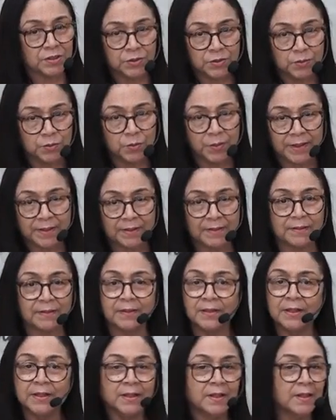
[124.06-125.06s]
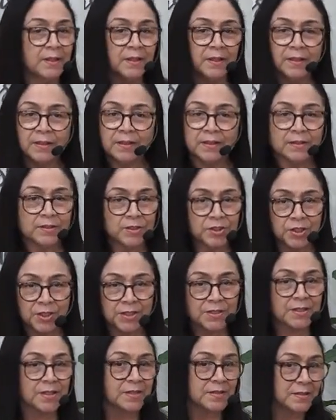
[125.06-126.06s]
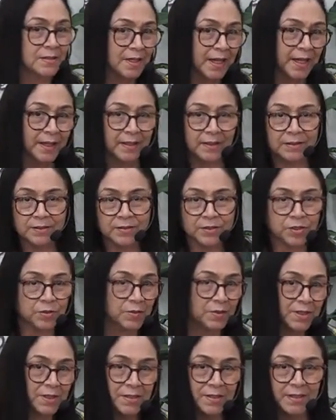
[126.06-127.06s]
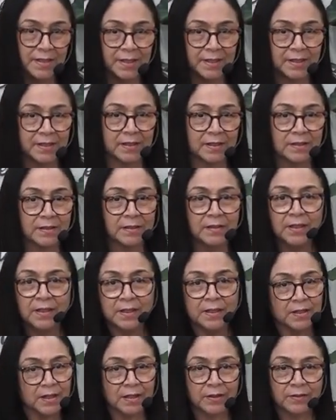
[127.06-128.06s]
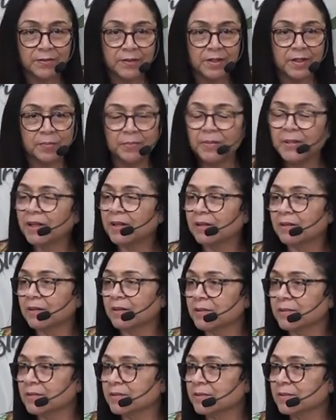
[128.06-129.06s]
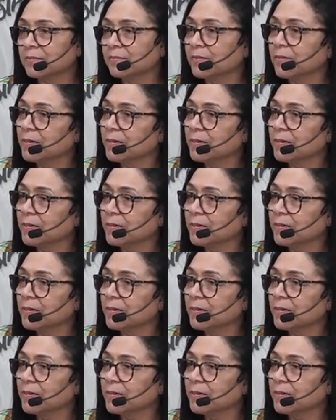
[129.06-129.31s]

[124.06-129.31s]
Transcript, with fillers: do with Jesus like Judas did and a, and a couple others.